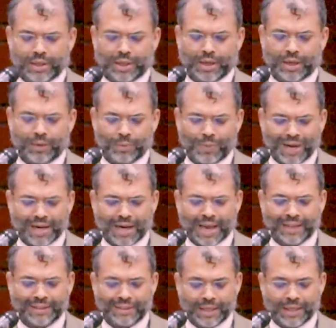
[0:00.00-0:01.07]
What
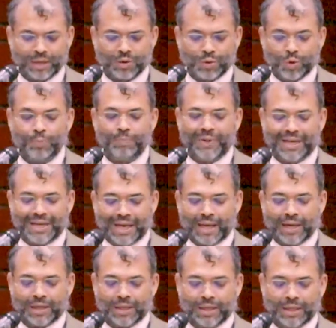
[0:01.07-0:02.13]
I think could be
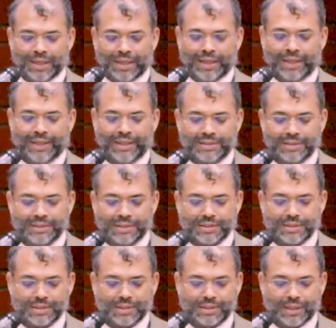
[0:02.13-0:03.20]
done
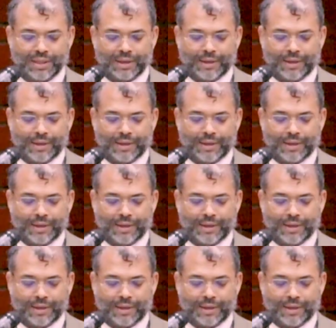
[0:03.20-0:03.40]
is,